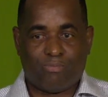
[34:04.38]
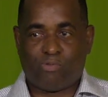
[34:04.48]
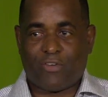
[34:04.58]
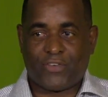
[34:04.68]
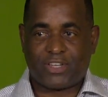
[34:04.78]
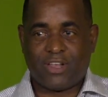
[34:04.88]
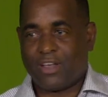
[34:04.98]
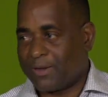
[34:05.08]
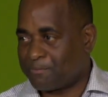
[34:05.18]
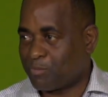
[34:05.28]

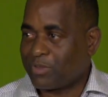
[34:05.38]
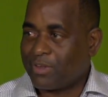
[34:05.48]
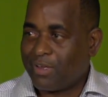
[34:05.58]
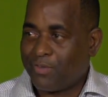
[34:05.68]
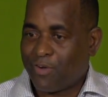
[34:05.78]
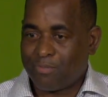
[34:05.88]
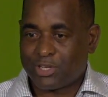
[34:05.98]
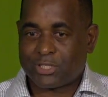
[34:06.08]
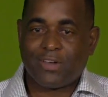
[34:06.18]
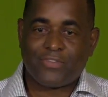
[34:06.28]
profiteer from the
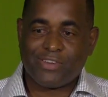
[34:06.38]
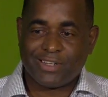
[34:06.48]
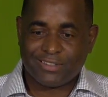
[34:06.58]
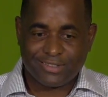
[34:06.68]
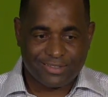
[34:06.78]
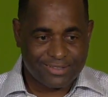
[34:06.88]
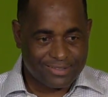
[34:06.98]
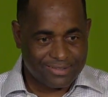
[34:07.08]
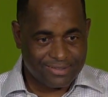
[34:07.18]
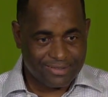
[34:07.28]

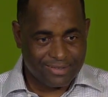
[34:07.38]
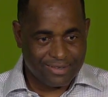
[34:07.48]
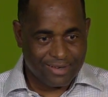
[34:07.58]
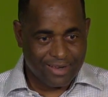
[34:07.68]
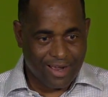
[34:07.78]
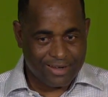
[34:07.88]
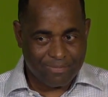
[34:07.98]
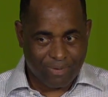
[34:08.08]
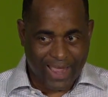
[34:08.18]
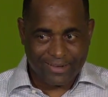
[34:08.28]
sufferings and the
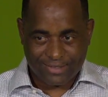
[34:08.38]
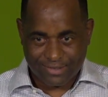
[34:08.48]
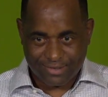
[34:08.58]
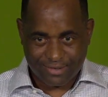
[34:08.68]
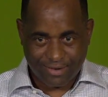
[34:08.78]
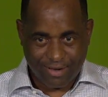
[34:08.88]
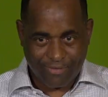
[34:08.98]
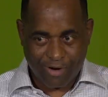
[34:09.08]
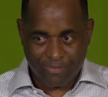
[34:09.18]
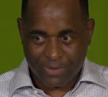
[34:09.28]
plight
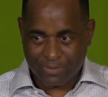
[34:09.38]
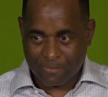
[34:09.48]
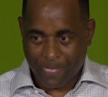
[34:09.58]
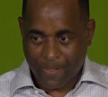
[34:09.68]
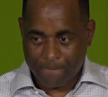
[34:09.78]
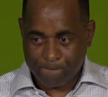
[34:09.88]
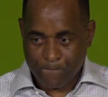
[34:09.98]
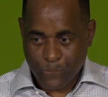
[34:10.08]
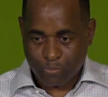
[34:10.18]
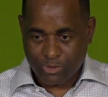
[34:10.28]
of our people.
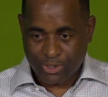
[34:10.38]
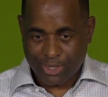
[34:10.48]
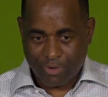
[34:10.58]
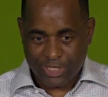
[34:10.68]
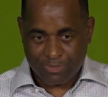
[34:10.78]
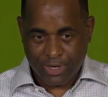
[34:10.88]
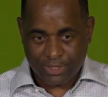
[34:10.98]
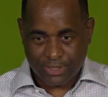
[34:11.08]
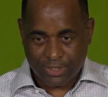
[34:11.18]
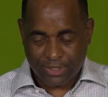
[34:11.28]
There must be a
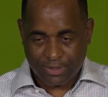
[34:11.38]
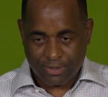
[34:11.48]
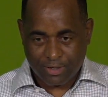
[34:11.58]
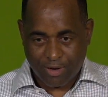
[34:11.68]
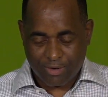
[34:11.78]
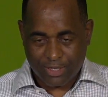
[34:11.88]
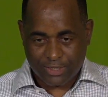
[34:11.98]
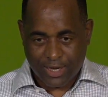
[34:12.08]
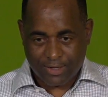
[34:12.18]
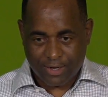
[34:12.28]
certain
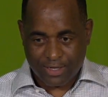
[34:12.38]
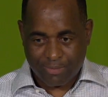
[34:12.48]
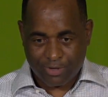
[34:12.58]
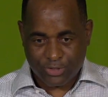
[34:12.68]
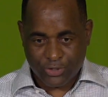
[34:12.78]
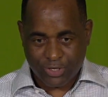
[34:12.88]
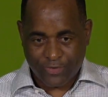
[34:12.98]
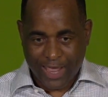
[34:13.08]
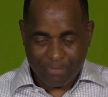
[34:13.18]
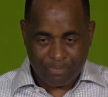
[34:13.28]
understanding and demonstration of
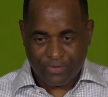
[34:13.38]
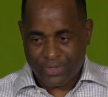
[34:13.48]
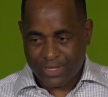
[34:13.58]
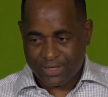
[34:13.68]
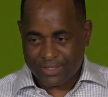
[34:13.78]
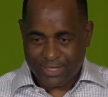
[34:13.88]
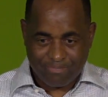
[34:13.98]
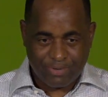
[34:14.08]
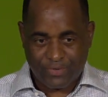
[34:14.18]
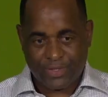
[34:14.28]
empathy and
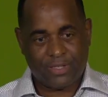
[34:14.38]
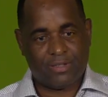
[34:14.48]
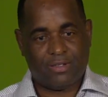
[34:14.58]
sympathy